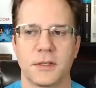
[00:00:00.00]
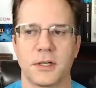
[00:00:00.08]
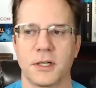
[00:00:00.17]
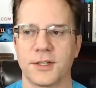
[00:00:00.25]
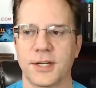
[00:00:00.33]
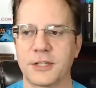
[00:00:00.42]

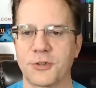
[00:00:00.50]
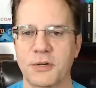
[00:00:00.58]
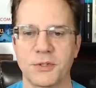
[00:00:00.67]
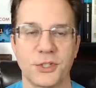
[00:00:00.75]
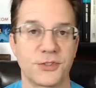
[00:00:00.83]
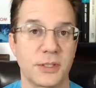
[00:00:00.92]
uh,
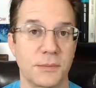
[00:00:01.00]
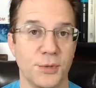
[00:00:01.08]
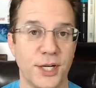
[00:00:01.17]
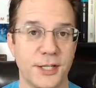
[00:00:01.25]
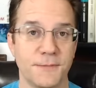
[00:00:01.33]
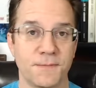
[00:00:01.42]
nitrate reducing
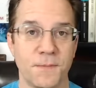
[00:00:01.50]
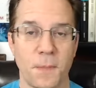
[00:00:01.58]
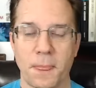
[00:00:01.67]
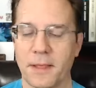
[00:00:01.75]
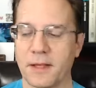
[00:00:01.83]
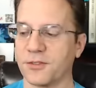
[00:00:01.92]
brick.
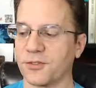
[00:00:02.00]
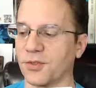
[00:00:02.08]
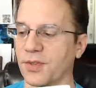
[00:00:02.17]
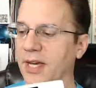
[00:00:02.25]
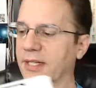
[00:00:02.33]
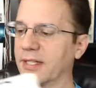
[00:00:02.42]
So
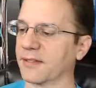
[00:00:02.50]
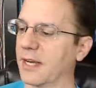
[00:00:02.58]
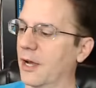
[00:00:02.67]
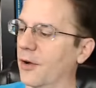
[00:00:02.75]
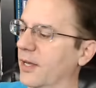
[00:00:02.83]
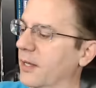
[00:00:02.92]
that is
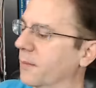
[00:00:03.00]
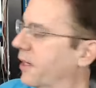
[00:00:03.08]
now in my